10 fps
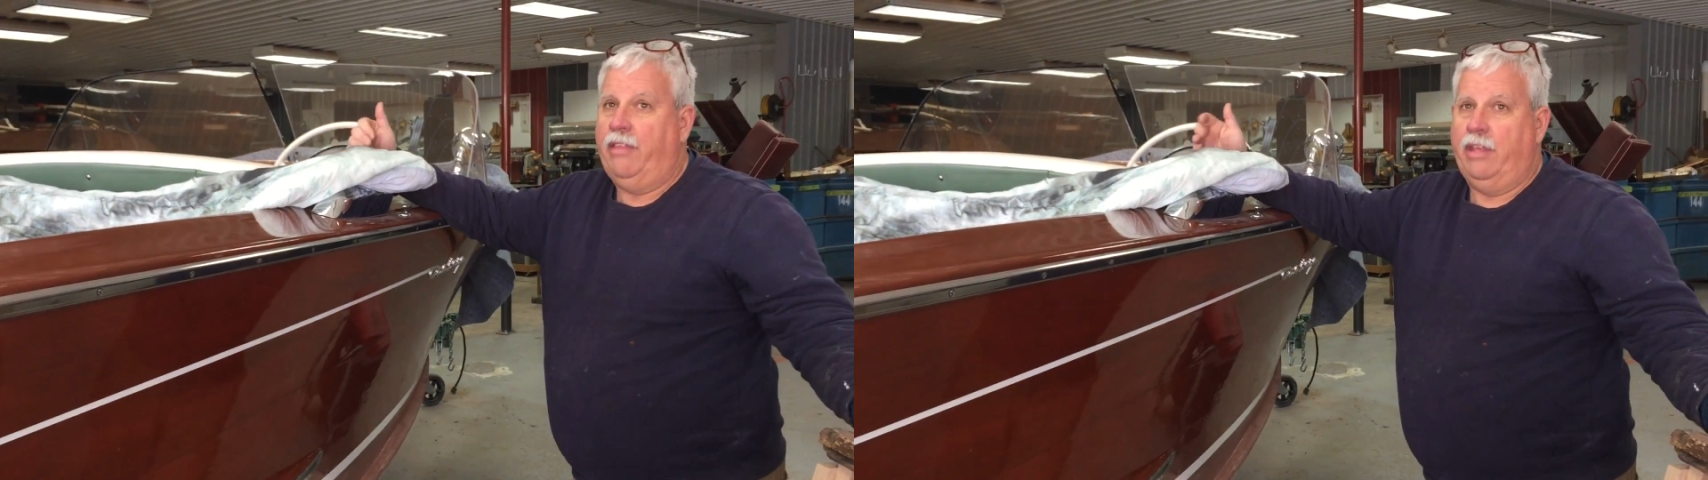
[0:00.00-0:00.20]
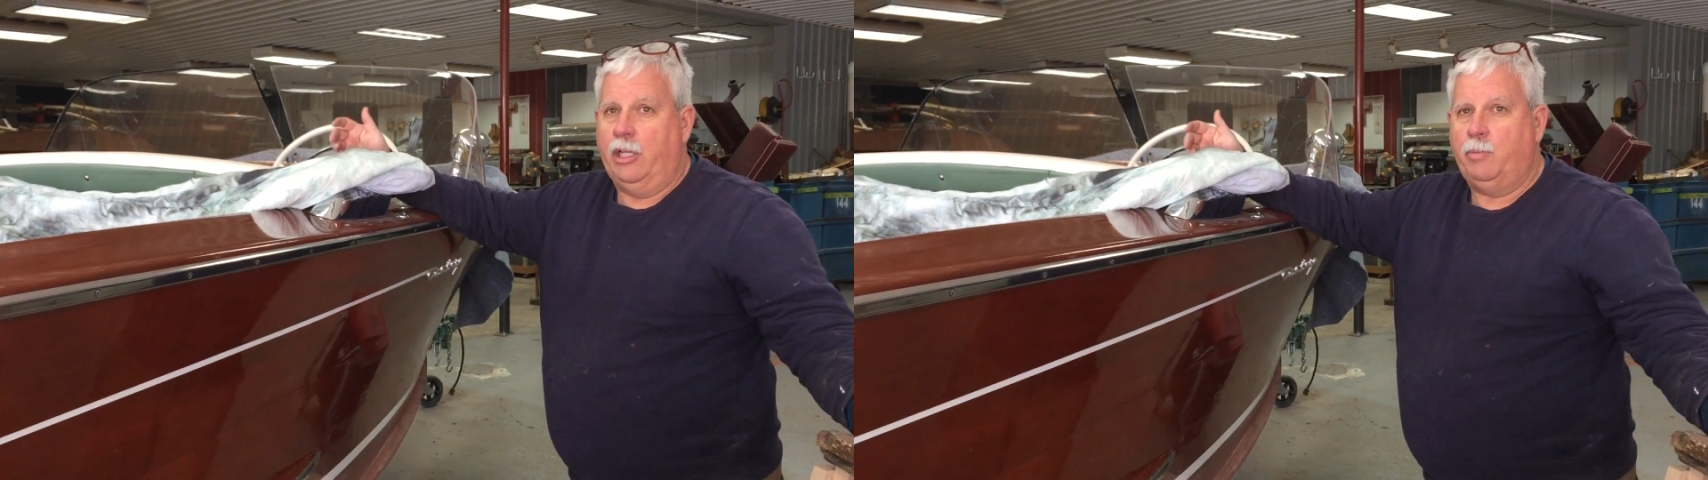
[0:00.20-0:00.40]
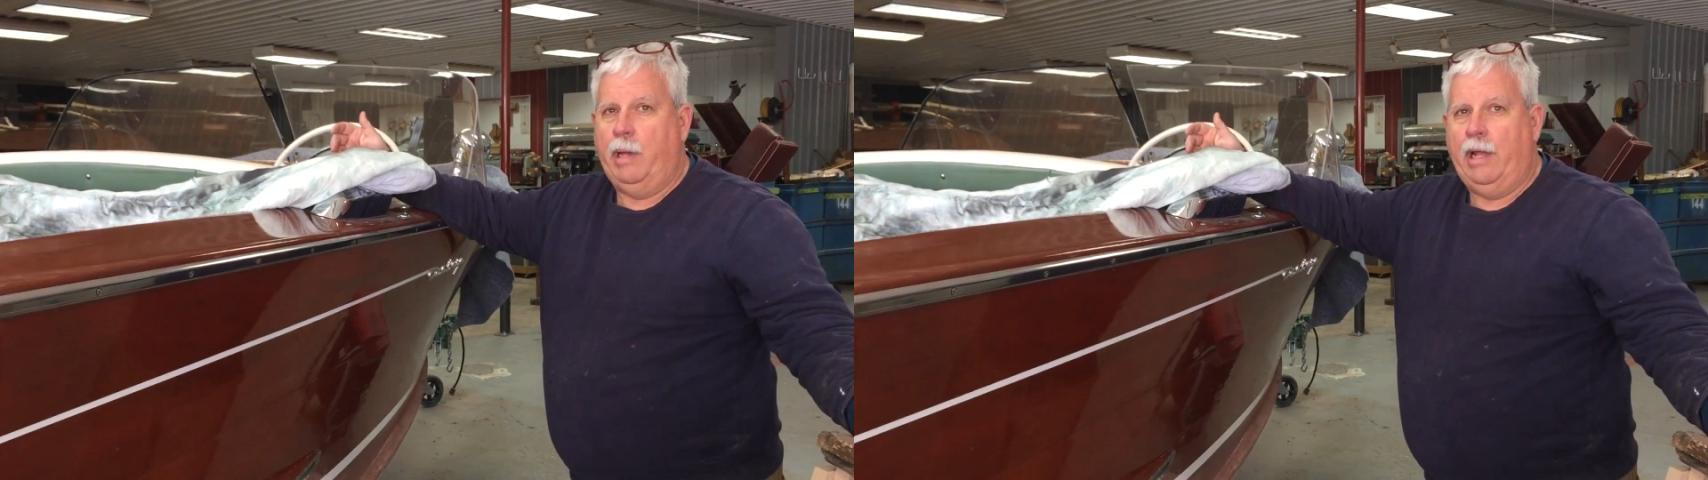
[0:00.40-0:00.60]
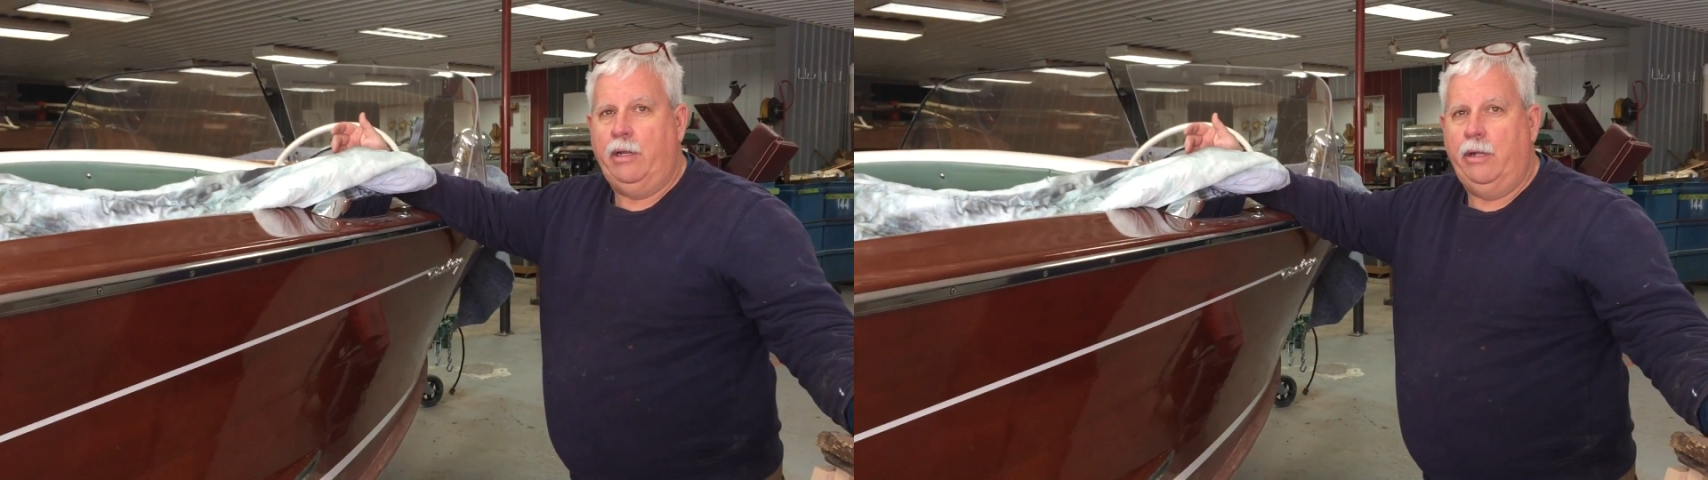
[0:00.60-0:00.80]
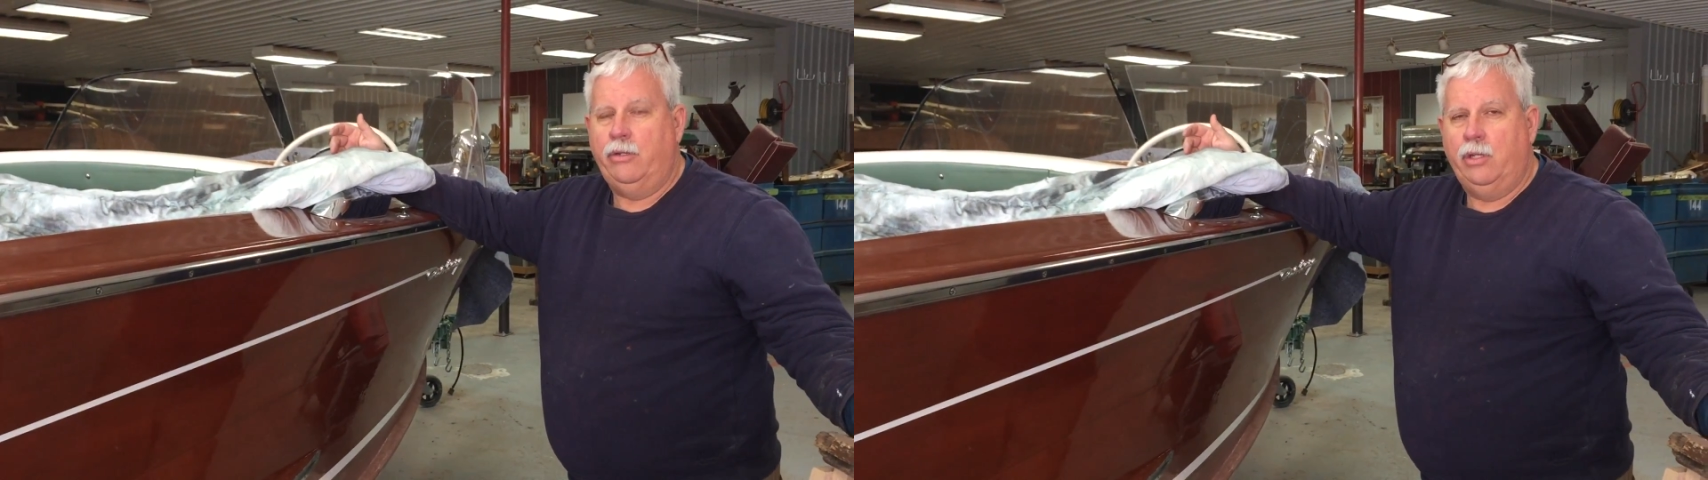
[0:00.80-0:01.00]
I think it's
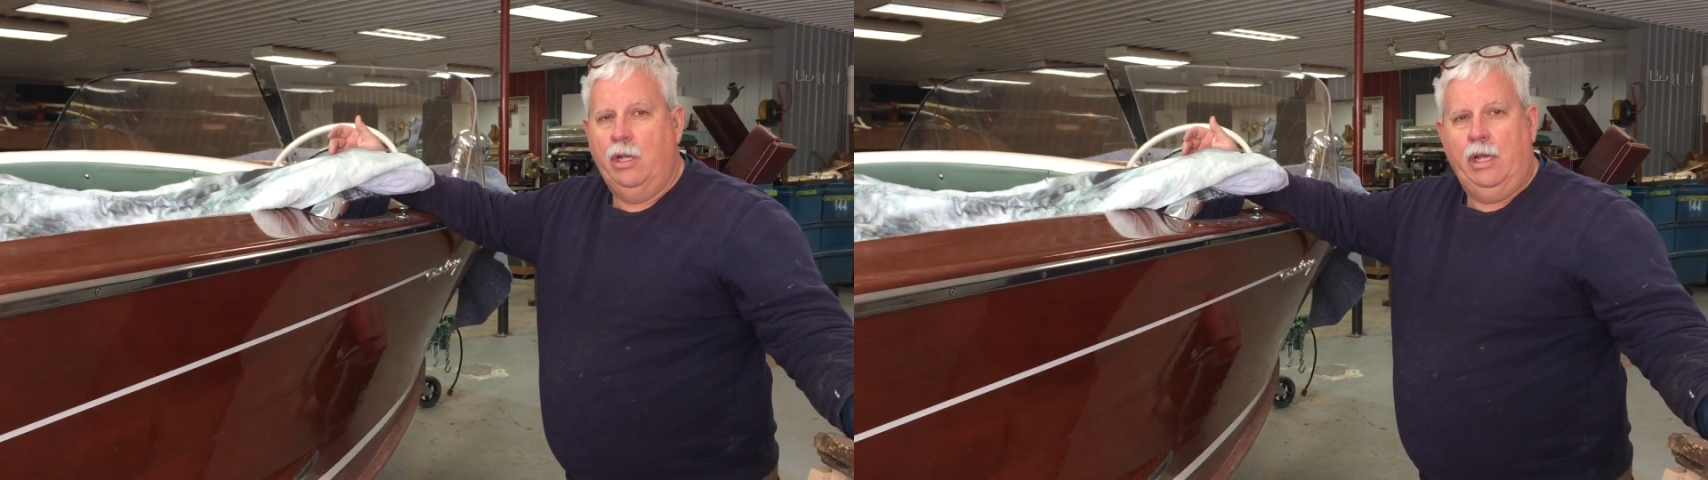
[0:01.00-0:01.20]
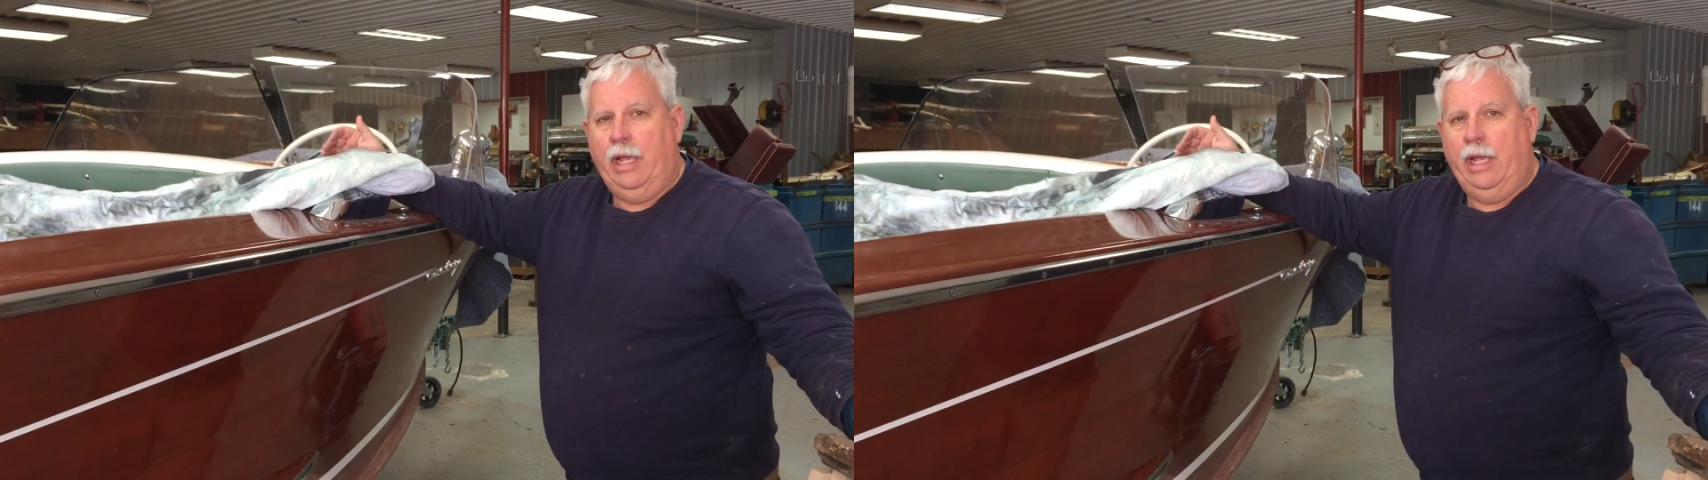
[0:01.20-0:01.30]
bad news,